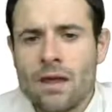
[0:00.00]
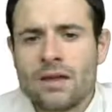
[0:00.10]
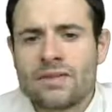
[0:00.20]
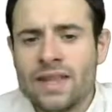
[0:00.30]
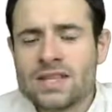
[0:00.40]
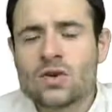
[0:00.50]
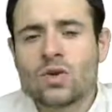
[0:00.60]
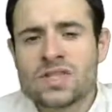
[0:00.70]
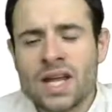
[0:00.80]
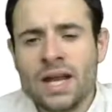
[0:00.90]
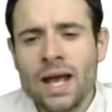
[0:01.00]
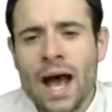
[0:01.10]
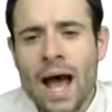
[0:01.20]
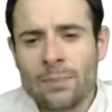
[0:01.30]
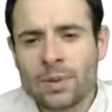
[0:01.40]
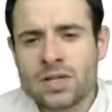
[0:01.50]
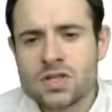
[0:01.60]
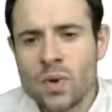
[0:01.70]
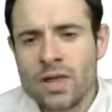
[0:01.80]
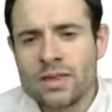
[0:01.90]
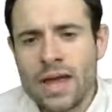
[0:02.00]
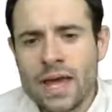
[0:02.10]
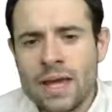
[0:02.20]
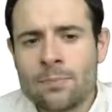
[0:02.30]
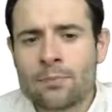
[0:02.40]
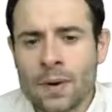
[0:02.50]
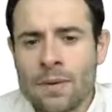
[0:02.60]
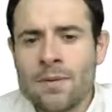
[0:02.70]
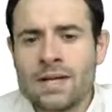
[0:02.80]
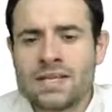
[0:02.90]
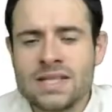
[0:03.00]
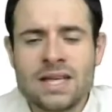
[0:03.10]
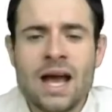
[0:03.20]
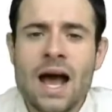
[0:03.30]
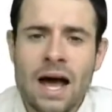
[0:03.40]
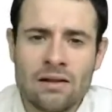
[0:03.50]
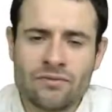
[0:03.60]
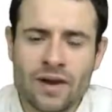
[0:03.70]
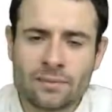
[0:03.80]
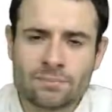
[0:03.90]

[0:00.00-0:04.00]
This good state happens with a probability alpha.